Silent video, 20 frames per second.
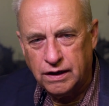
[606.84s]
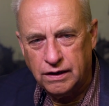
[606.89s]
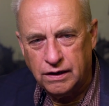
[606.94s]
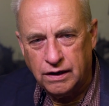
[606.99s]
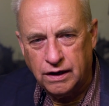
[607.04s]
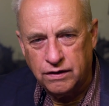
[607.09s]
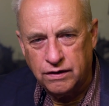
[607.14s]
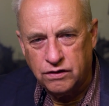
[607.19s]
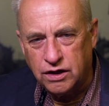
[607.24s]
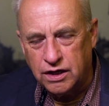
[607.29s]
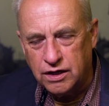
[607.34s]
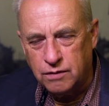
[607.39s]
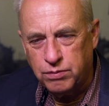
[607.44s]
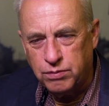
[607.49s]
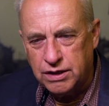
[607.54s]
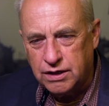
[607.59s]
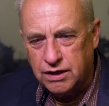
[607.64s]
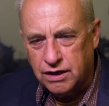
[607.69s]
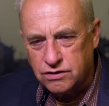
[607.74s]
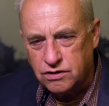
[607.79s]
I think
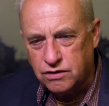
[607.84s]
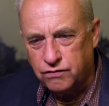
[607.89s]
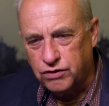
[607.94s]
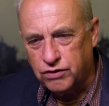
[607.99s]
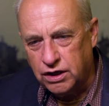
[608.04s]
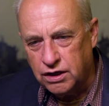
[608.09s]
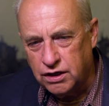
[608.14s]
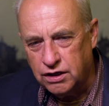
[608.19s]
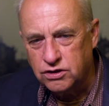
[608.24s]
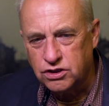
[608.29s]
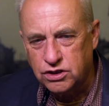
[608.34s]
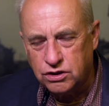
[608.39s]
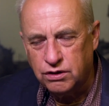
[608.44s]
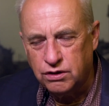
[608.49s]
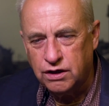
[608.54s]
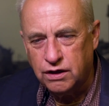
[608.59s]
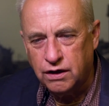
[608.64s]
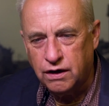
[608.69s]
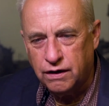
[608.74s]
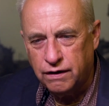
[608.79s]
because of the
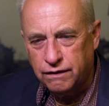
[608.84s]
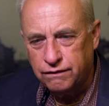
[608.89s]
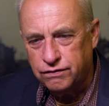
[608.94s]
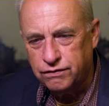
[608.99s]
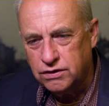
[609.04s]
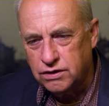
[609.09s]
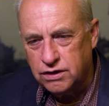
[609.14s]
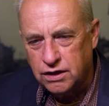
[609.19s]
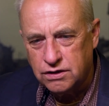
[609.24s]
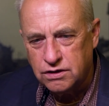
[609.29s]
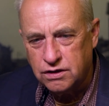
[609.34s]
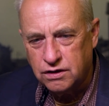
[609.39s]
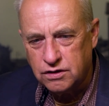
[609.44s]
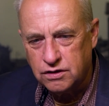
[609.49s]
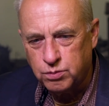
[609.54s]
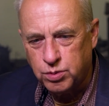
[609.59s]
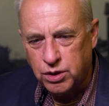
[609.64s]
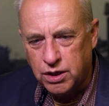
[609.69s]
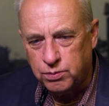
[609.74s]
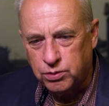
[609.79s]
history of
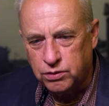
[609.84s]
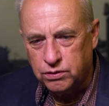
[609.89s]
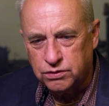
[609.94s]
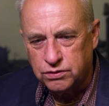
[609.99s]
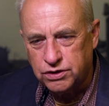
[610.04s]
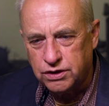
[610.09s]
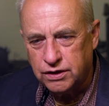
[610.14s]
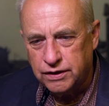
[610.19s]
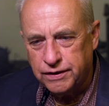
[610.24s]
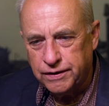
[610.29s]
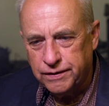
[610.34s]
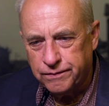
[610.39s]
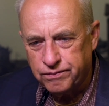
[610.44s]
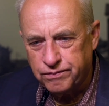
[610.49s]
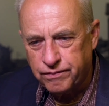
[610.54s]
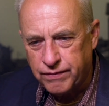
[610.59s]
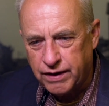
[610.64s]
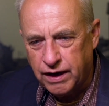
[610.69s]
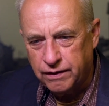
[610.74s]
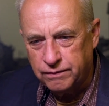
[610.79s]
Indigenous peoples,
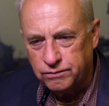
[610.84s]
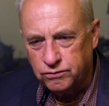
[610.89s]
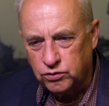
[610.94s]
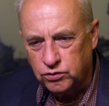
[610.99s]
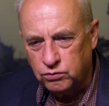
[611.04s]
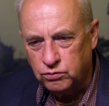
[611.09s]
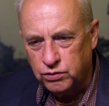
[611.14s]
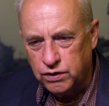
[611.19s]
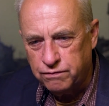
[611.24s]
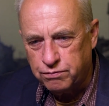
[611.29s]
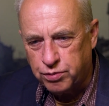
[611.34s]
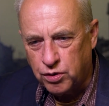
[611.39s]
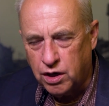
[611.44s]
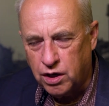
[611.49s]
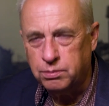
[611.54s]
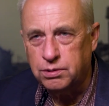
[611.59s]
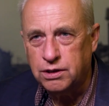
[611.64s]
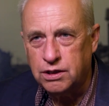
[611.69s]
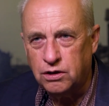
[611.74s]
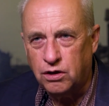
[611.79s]
we've
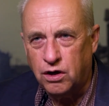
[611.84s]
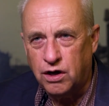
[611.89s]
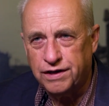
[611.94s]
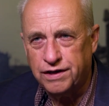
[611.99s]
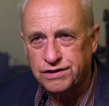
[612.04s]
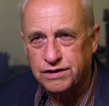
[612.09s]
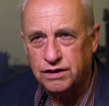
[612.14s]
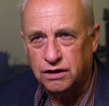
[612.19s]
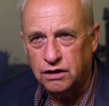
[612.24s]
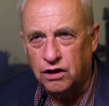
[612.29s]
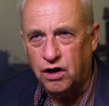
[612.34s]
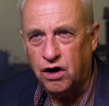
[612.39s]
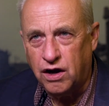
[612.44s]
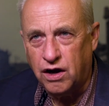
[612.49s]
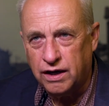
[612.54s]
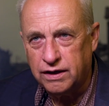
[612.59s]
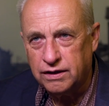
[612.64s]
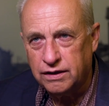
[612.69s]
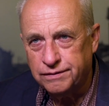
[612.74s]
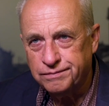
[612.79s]
probably lost a
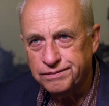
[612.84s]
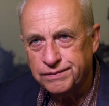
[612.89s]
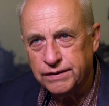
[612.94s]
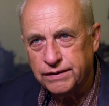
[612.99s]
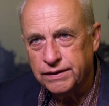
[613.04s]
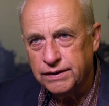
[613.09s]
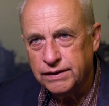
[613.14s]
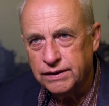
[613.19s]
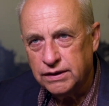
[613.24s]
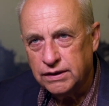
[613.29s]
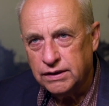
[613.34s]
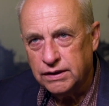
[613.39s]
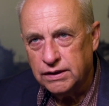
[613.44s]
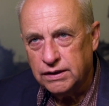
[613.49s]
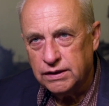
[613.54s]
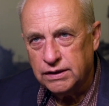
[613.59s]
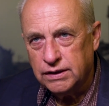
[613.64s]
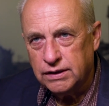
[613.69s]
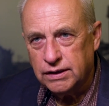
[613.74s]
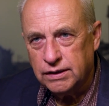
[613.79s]
lot.
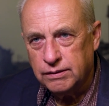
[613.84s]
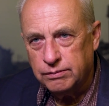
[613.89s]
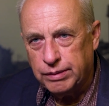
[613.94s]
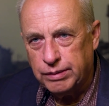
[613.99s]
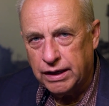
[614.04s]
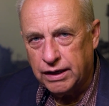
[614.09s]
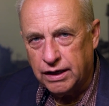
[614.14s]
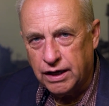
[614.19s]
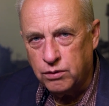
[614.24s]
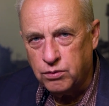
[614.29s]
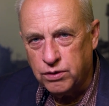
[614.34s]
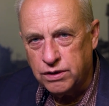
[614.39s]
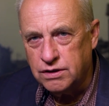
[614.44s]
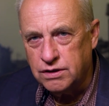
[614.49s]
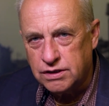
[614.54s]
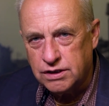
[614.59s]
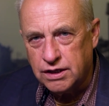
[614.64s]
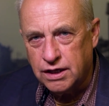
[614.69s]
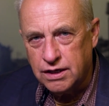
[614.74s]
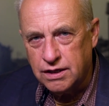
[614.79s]
But I
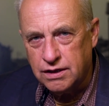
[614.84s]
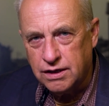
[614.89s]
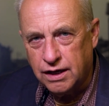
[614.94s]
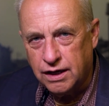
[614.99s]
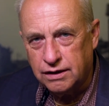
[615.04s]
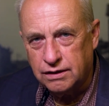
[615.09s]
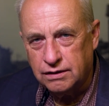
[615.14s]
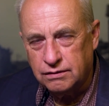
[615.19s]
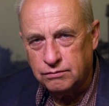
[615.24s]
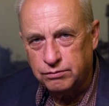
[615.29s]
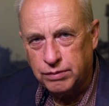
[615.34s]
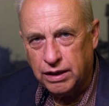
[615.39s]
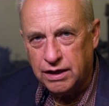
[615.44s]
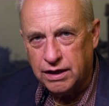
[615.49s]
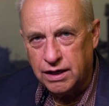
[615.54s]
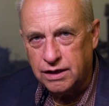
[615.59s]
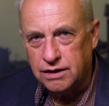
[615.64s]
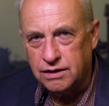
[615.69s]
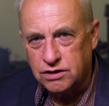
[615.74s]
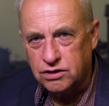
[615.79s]
wouldn't say that by
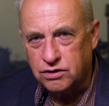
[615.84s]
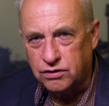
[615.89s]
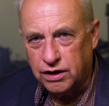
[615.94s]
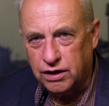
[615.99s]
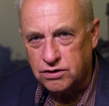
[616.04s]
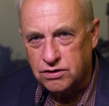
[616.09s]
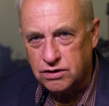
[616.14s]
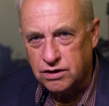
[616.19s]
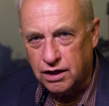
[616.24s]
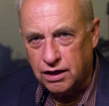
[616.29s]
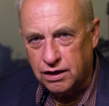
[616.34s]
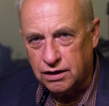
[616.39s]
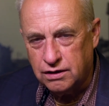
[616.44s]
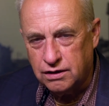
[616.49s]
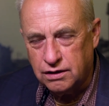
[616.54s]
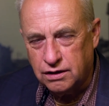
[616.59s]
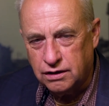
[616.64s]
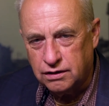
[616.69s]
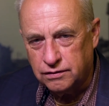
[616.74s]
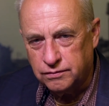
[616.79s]
any stretch that,
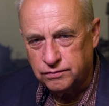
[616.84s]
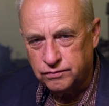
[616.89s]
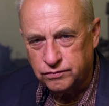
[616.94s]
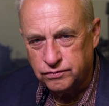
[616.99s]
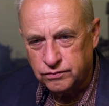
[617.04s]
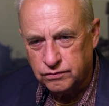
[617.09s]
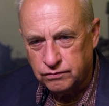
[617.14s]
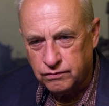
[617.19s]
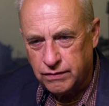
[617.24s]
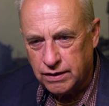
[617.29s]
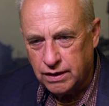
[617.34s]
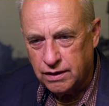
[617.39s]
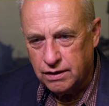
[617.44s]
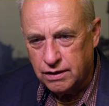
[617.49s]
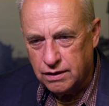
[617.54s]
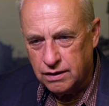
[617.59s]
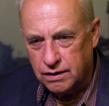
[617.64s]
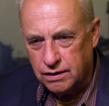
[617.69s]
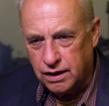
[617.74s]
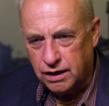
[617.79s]

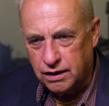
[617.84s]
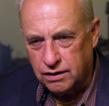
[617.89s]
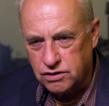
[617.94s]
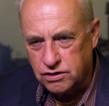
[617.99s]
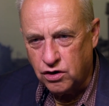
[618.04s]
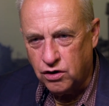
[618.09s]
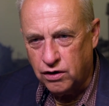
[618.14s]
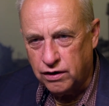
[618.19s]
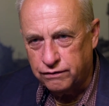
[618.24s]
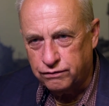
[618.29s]
that it's gone